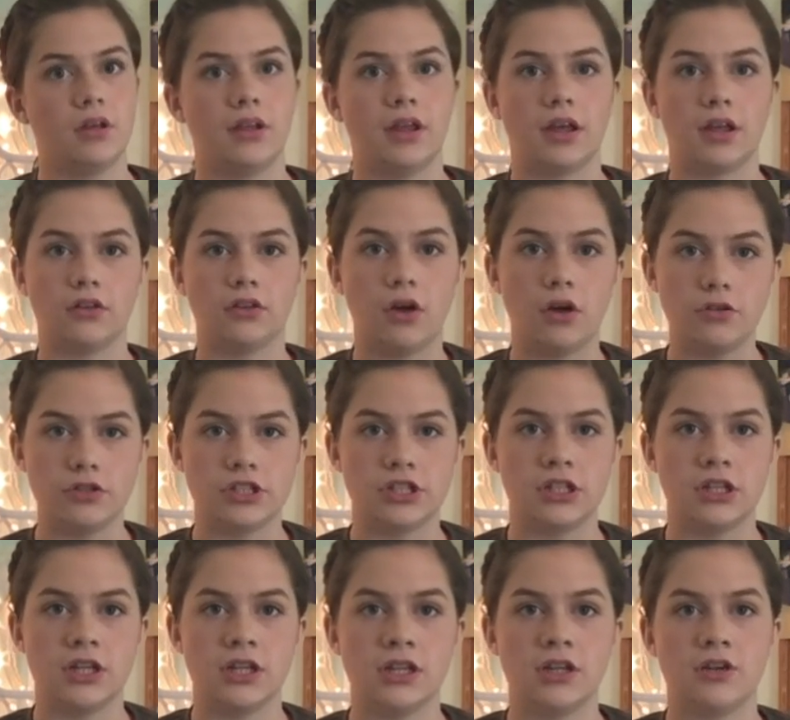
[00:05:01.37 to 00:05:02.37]
like a
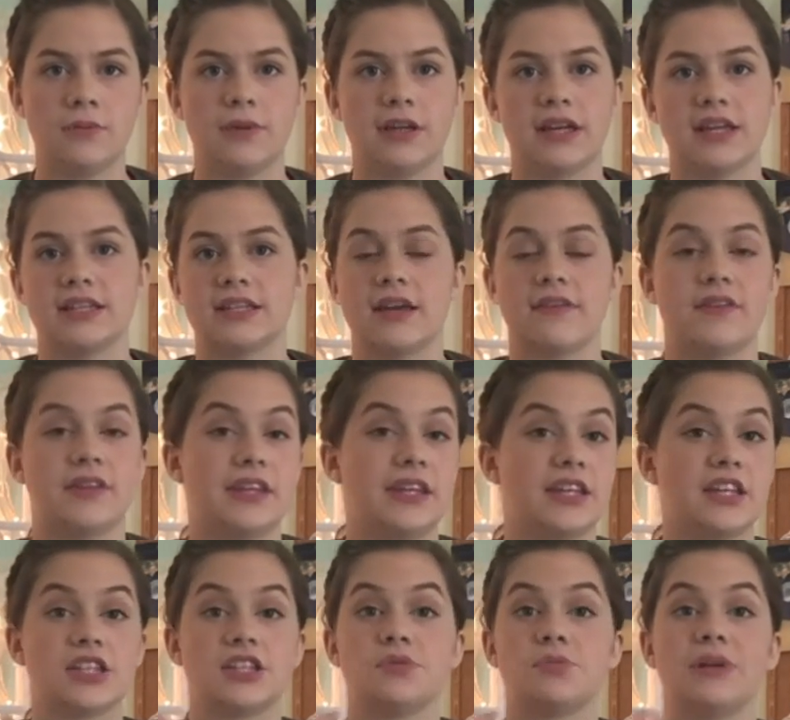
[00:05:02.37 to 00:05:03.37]
lotion in there because
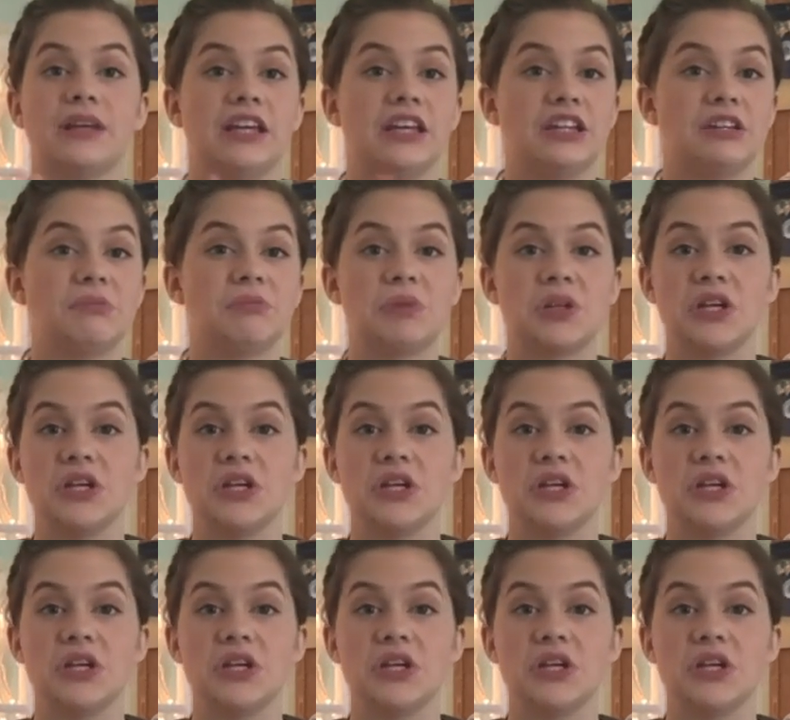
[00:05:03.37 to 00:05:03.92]
everything gets really